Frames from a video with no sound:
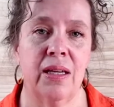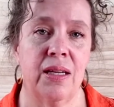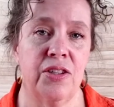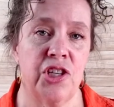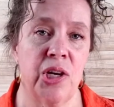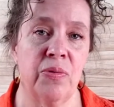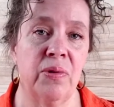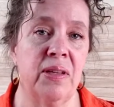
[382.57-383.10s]

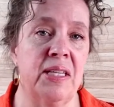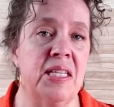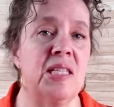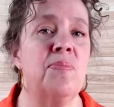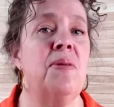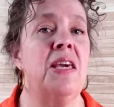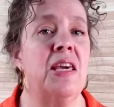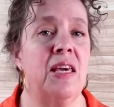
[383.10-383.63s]
Generally
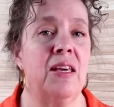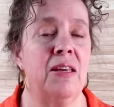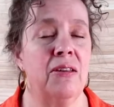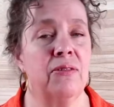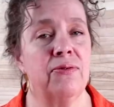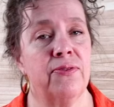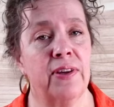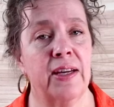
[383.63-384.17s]
speaking, you'll
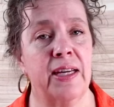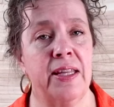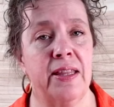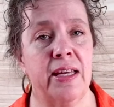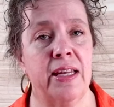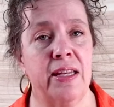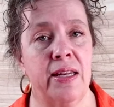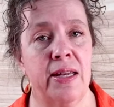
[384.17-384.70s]
find
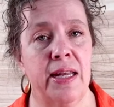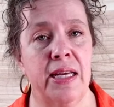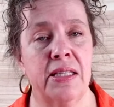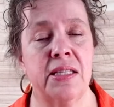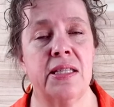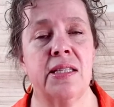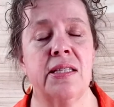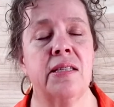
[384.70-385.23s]
that
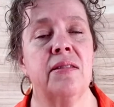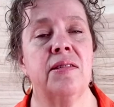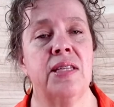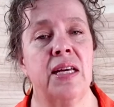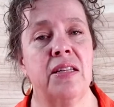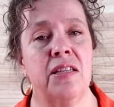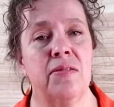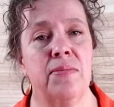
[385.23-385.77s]
knits
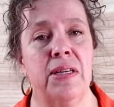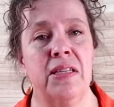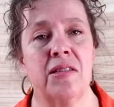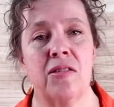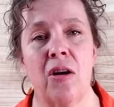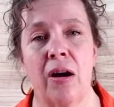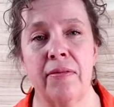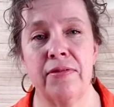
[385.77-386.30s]
tend to be
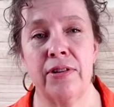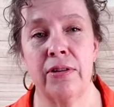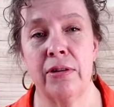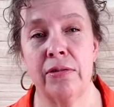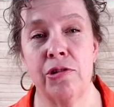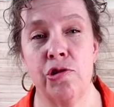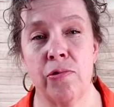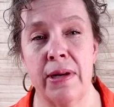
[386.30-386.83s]
softer,
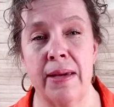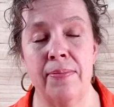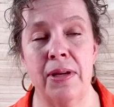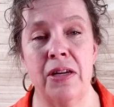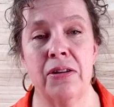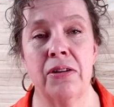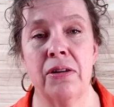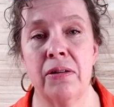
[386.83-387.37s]

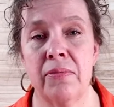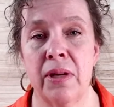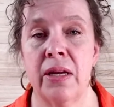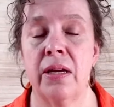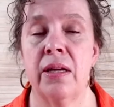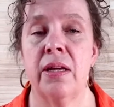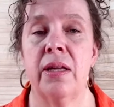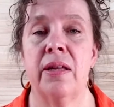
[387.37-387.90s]
drapier.
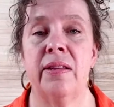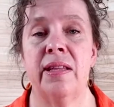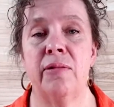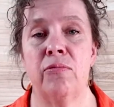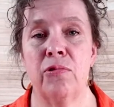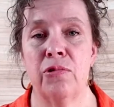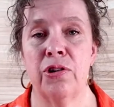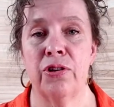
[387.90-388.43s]
They
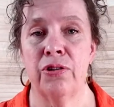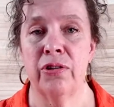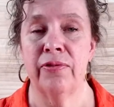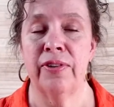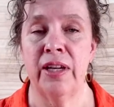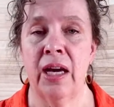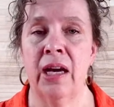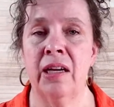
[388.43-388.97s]
will curve
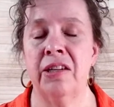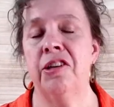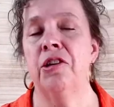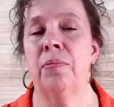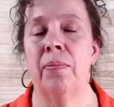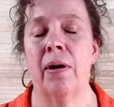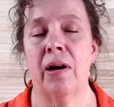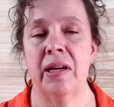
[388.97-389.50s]
and hug your
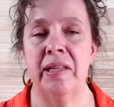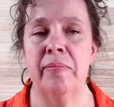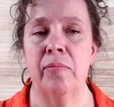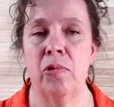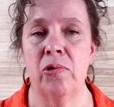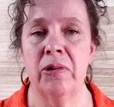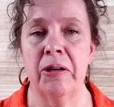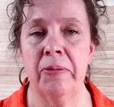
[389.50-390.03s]
body
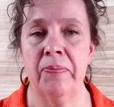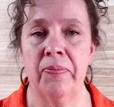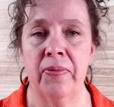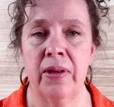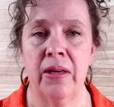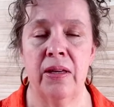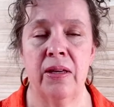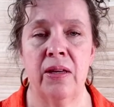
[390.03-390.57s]
more,
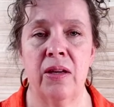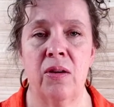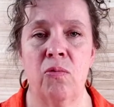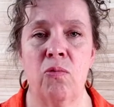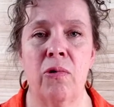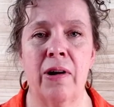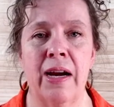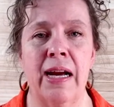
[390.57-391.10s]

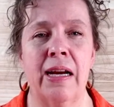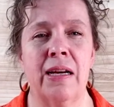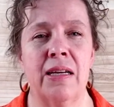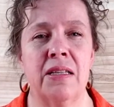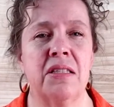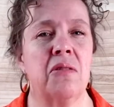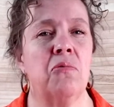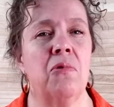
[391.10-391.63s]

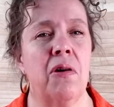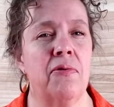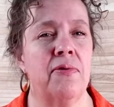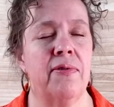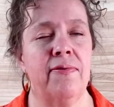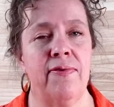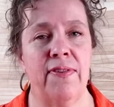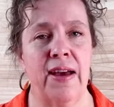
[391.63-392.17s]
whereas a
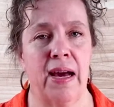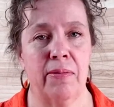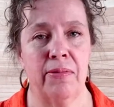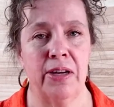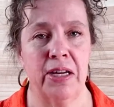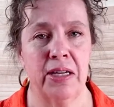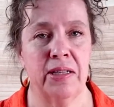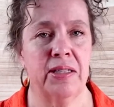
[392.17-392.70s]
woven
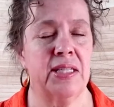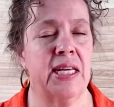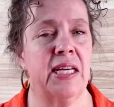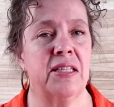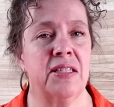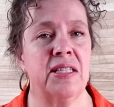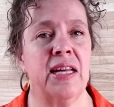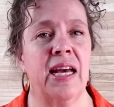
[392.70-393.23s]
fabric
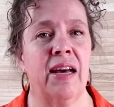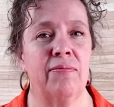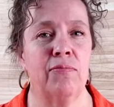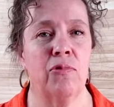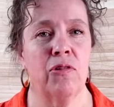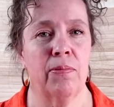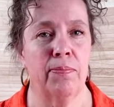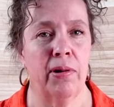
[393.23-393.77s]
tends to have
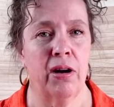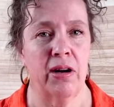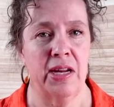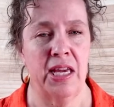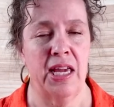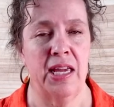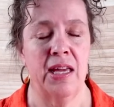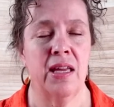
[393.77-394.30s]
more
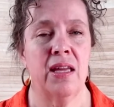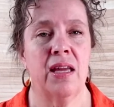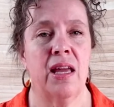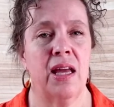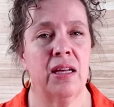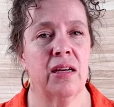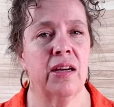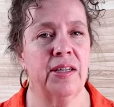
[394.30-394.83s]
body
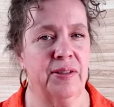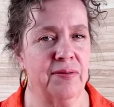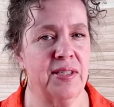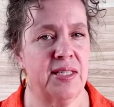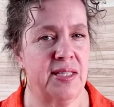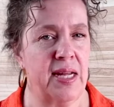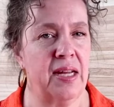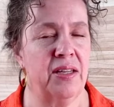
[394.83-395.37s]
and kind of
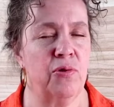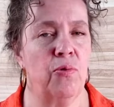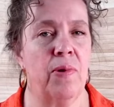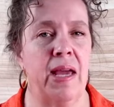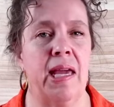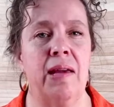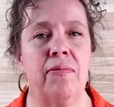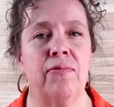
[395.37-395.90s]
stand
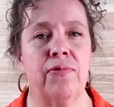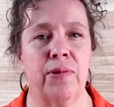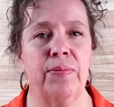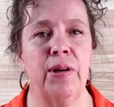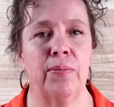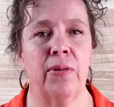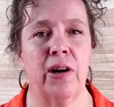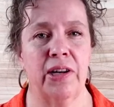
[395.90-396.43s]
away from
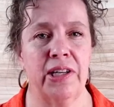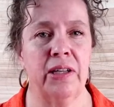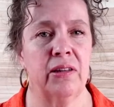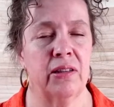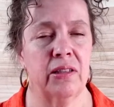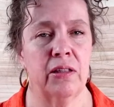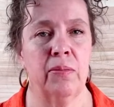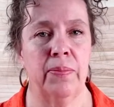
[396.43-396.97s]
your body a
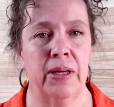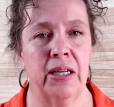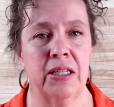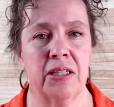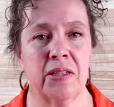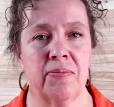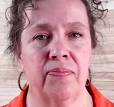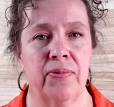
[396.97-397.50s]
little bit.